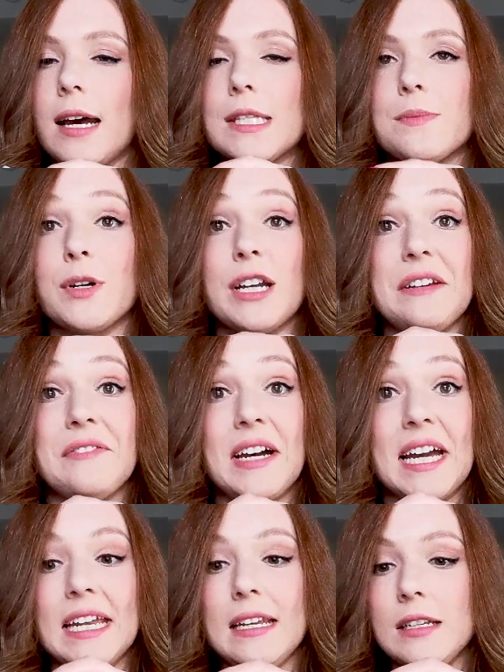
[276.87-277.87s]
That's pretty
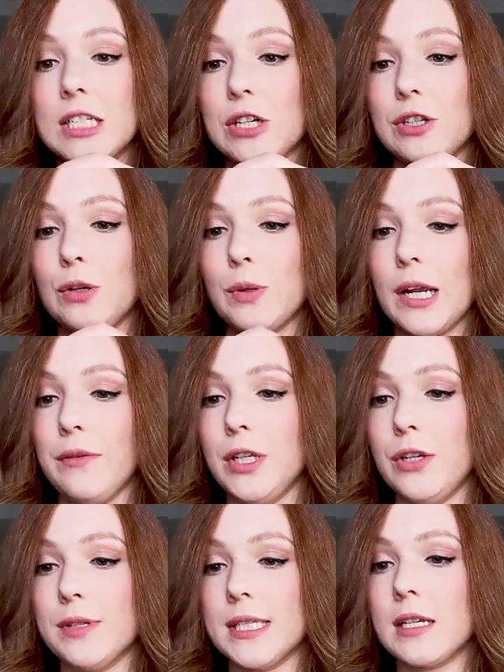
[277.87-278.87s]
fun. Don't know what I would
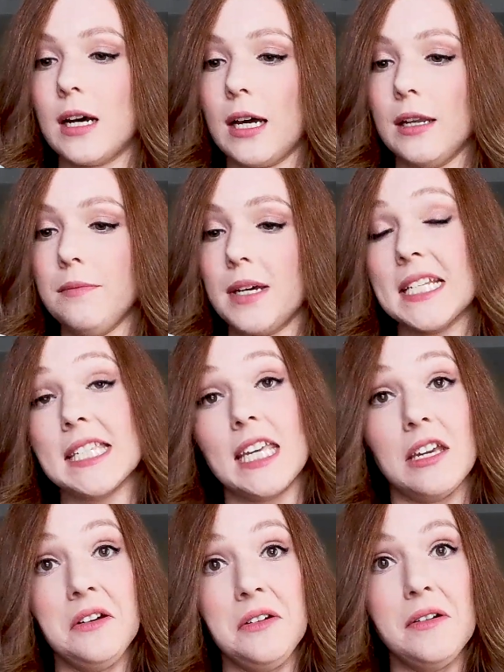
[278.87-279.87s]
use it on, but it's
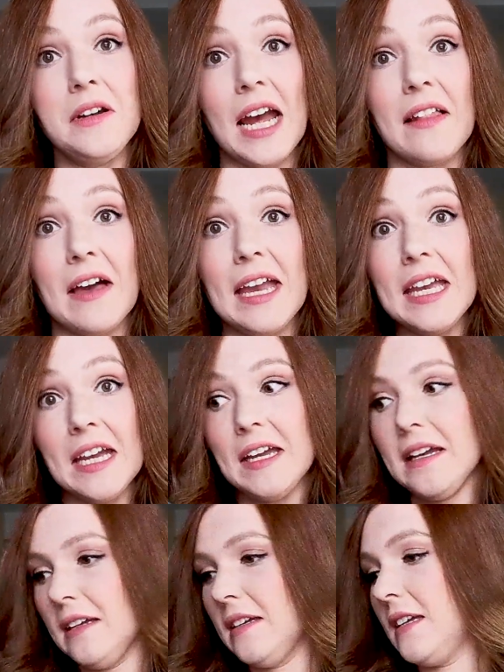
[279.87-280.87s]
cute. I like
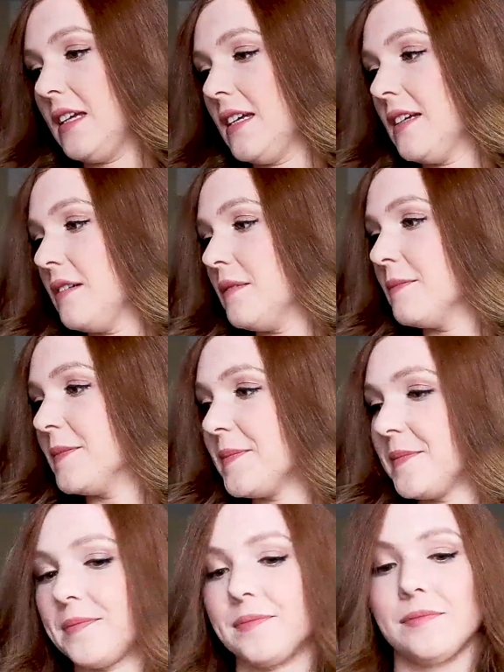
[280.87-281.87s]
it.
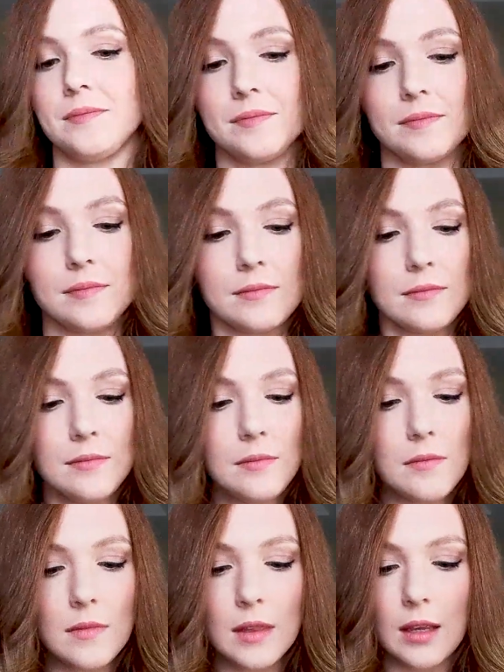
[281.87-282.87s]

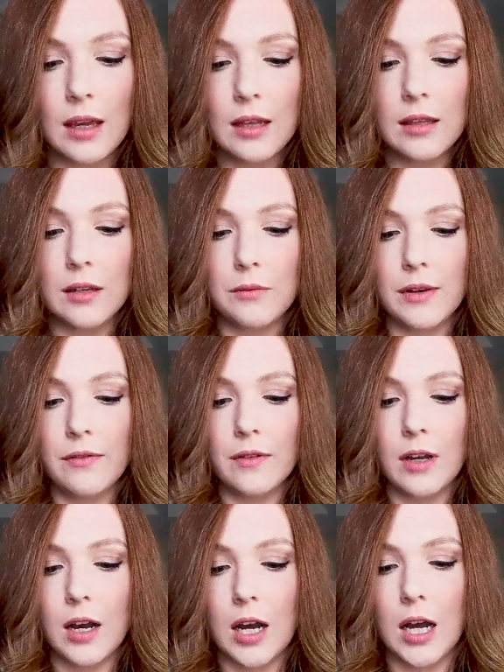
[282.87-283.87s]
And then
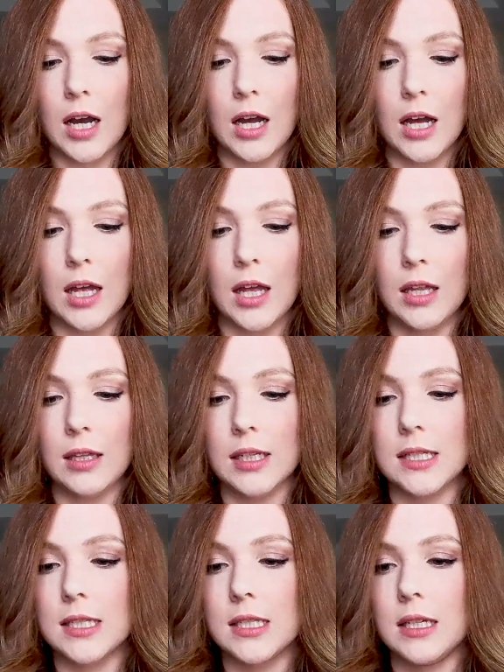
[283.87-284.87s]
we've got,
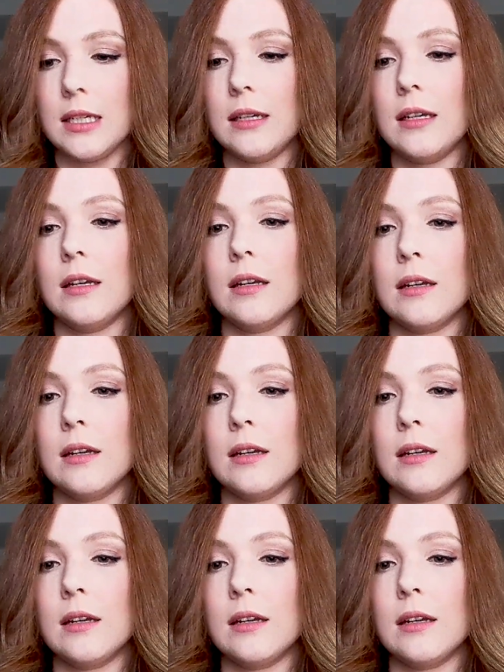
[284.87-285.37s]
let's see.